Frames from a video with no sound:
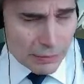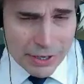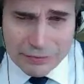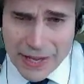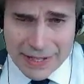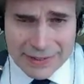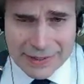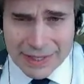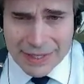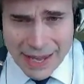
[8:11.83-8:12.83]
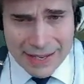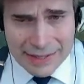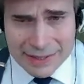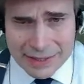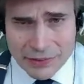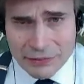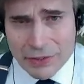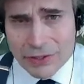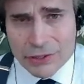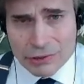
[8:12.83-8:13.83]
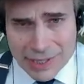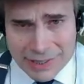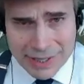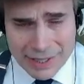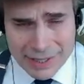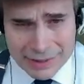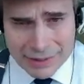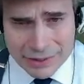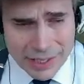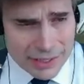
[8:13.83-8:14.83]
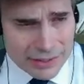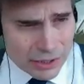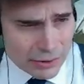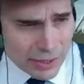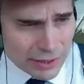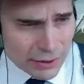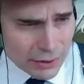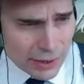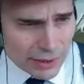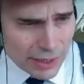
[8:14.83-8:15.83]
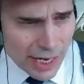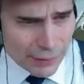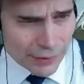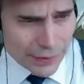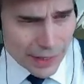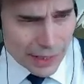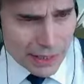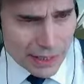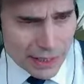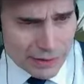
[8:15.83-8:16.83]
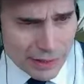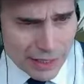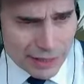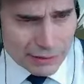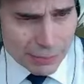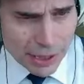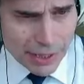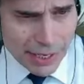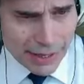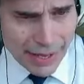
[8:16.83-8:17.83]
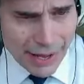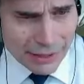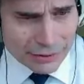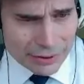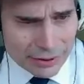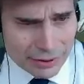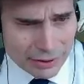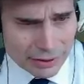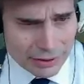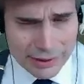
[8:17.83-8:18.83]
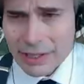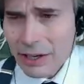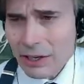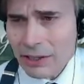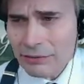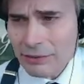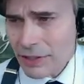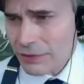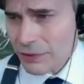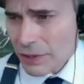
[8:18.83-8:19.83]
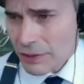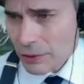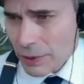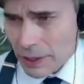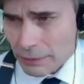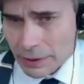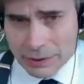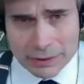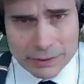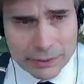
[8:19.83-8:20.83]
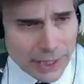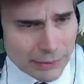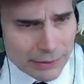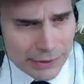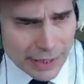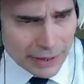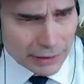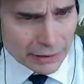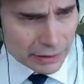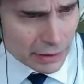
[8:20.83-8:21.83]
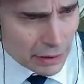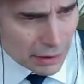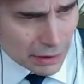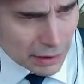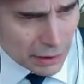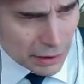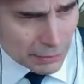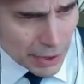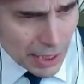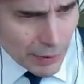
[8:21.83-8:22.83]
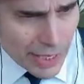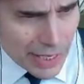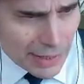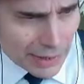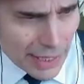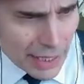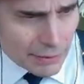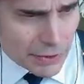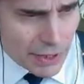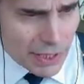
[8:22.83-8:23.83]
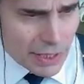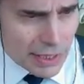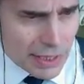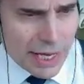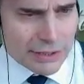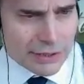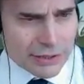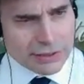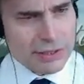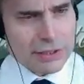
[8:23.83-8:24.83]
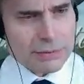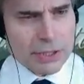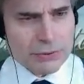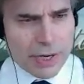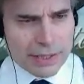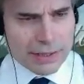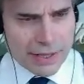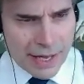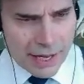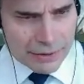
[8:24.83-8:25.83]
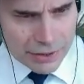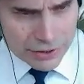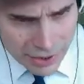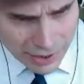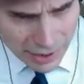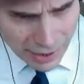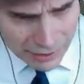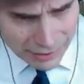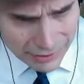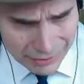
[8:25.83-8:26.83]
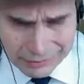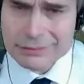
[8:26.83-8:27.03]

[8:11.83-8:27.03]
If that's the case, if the furniture is his and she has no right to it, then I would think he needs to get his butt out of the house and take all of his furniture with him. That's what I was thinking. But anyway, he claims he has just as much right to the house as she does.